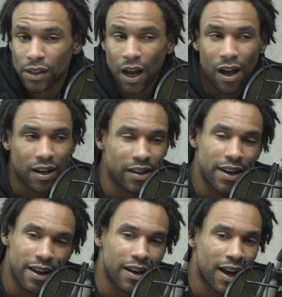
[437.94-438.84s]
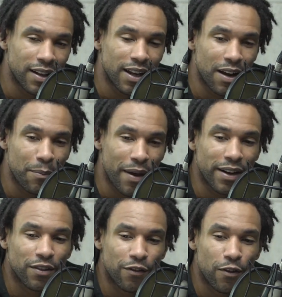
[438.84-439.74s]
Yeah, I think I'm
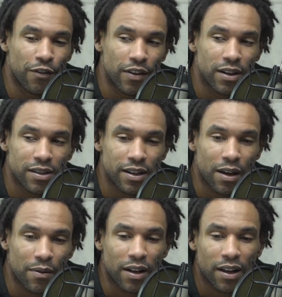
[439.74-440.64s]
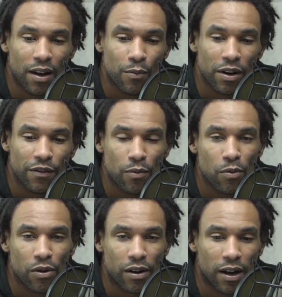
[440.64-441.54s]
back to full fitness, and I think I'm ready for
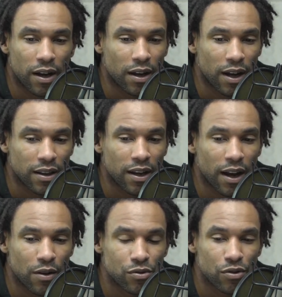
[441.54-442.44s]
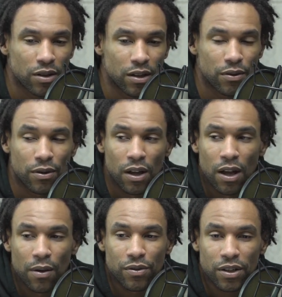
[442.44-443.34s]
more. I think I truly do,
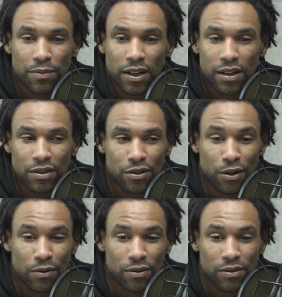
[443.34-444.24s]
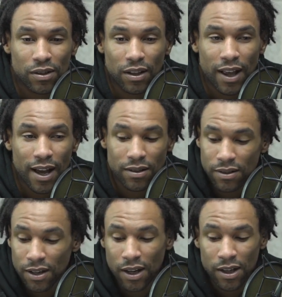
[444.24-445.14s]
just because the
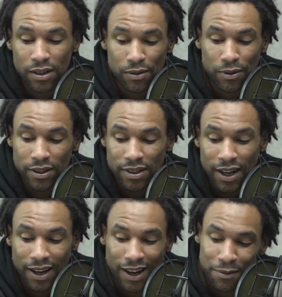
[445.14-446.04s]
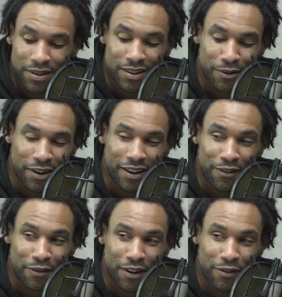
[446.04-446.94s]
last 10 games of
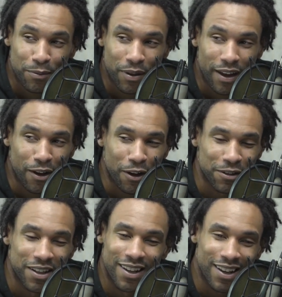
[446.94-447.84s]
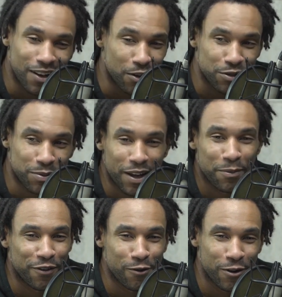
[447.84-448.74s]
the playoffs, Coach played
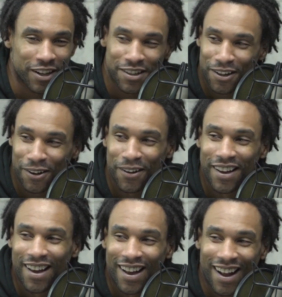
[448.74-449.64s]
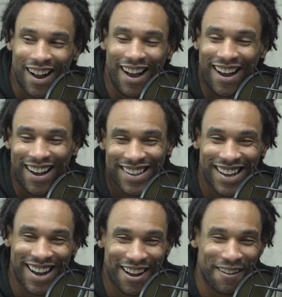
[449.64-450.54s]
me 40, so I
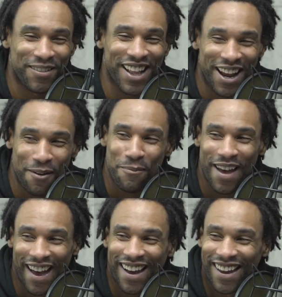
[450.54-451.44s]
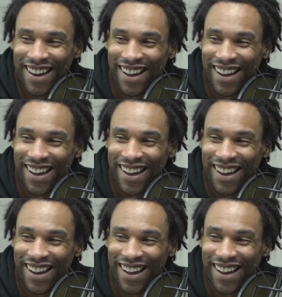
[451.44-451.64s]
think I'm back.